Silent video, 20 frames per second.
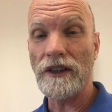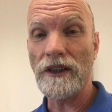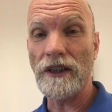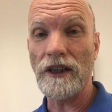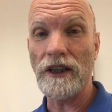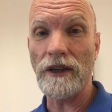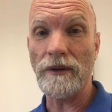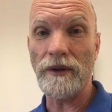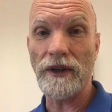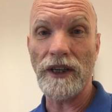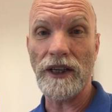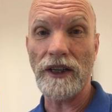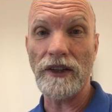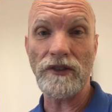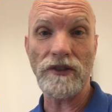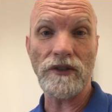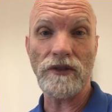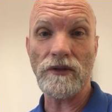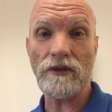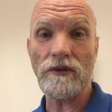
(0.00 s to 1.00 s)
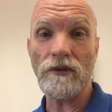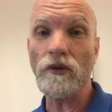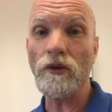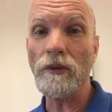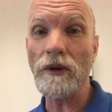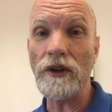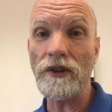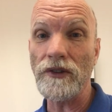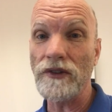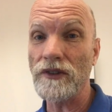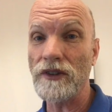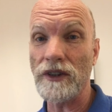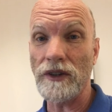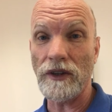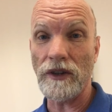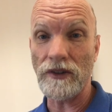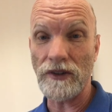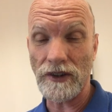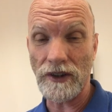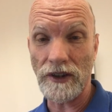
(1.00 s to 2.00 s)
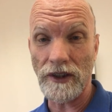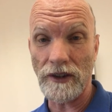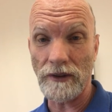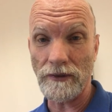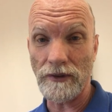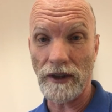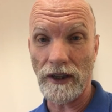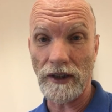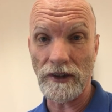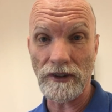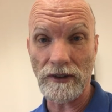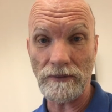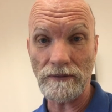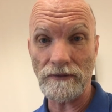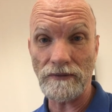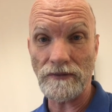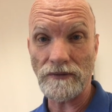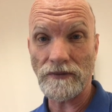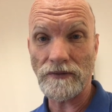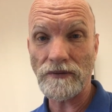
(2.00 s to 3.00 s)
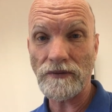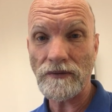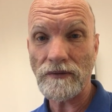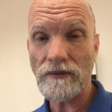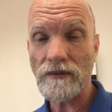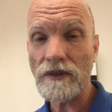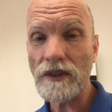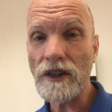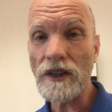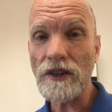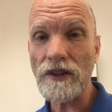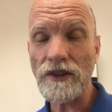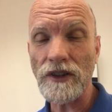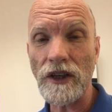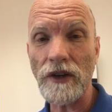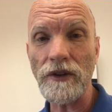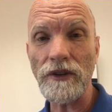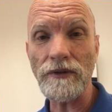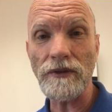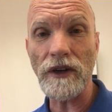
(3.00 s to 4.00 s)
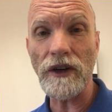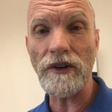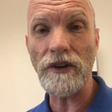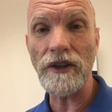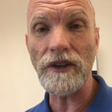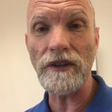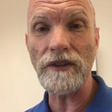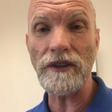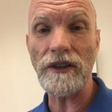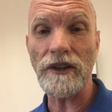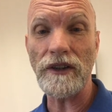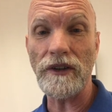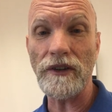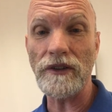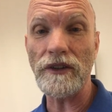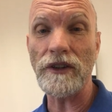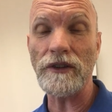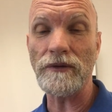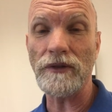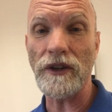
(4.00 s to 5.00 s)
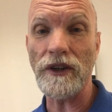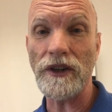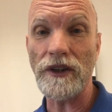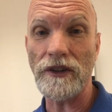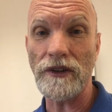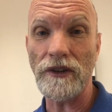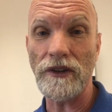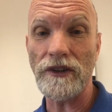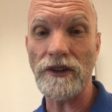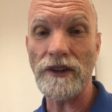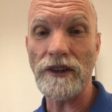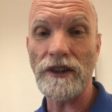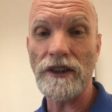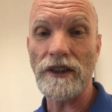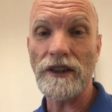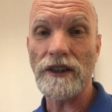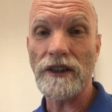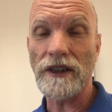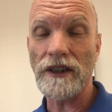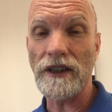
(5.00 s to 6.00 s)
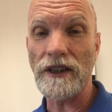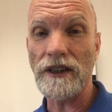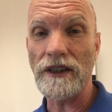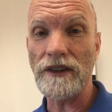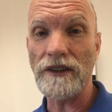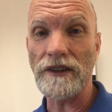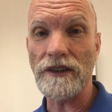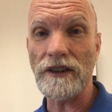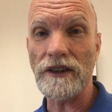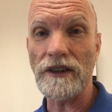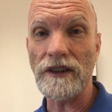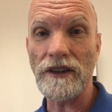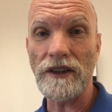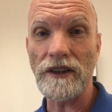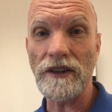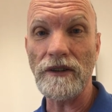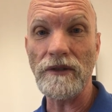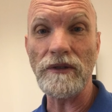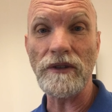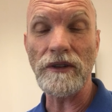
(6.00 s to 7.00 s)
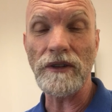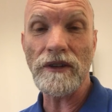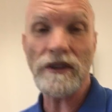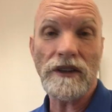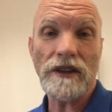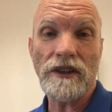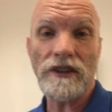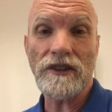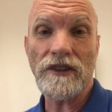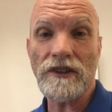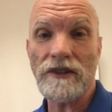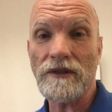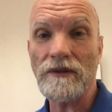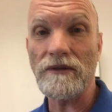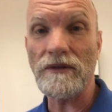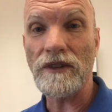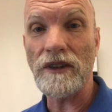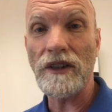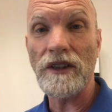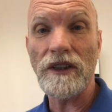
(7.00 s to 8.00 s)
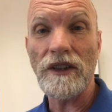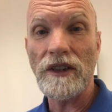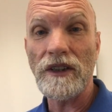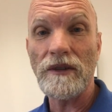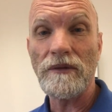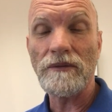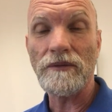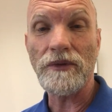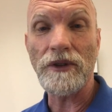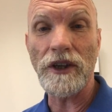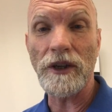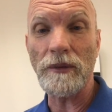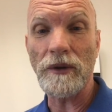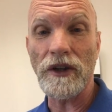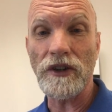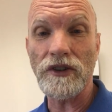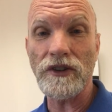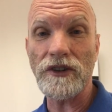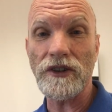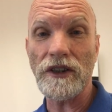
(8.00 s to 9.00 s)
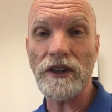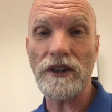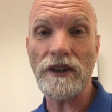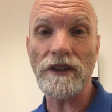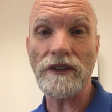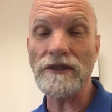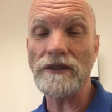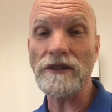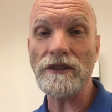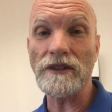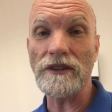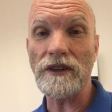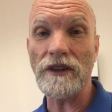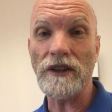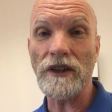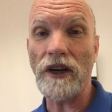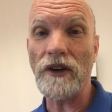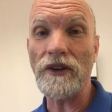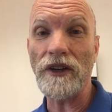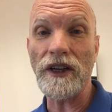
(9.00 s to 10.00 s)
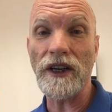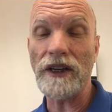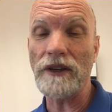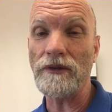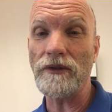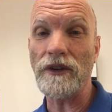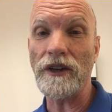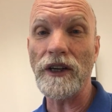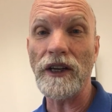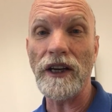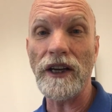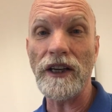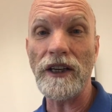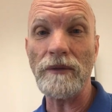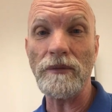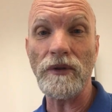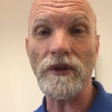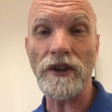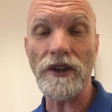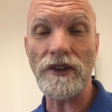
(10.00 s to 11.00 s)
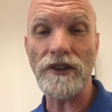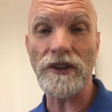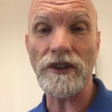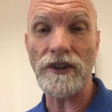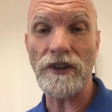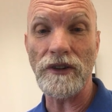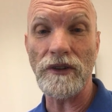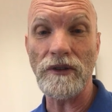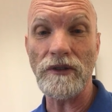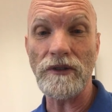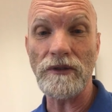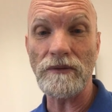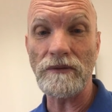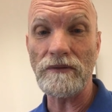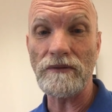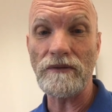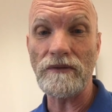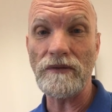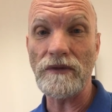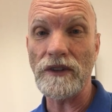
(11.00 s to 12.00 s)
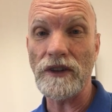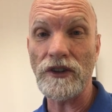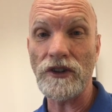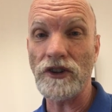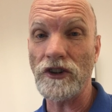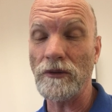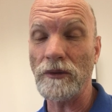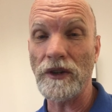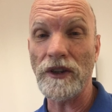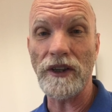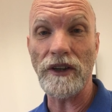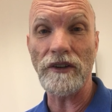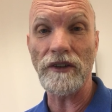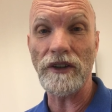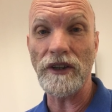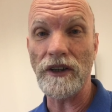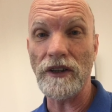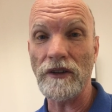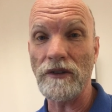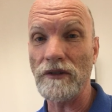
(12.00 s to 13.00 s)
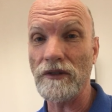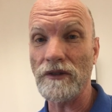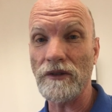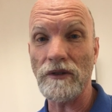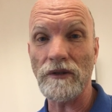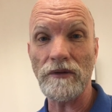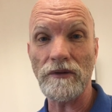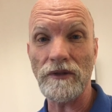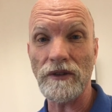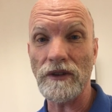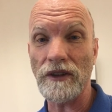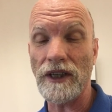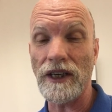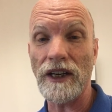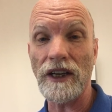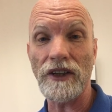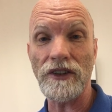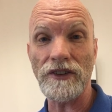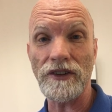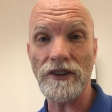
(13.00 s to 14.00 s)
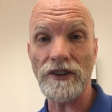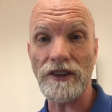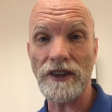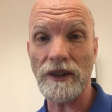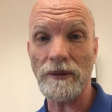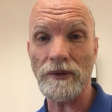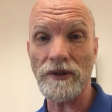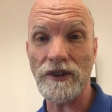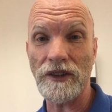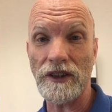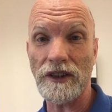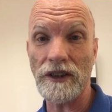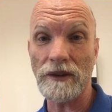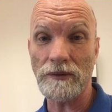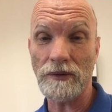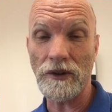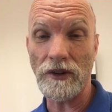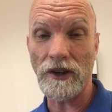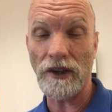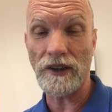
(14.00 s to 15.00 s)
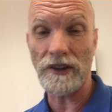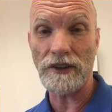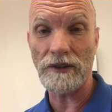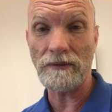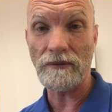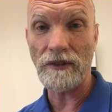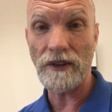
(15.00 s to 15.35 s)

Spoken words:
It has almost zero side effects, so it's very good, and it's pretty much okay for anybody to use, assuming there are no sort of allergies to that particular product.